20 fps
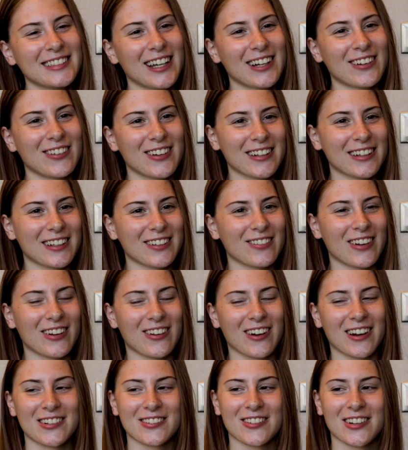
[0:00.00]
I don't want to think
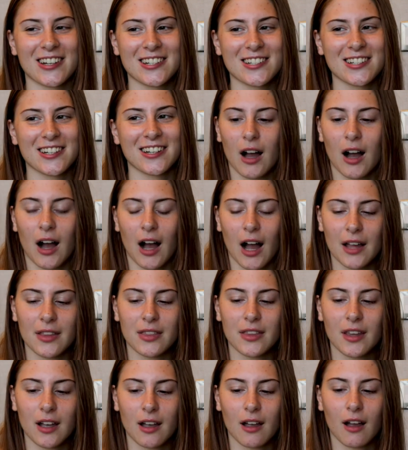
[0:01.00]
about graduation. I
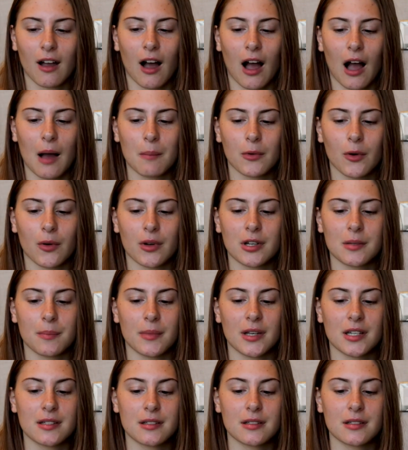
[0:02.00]
think I'm going to miss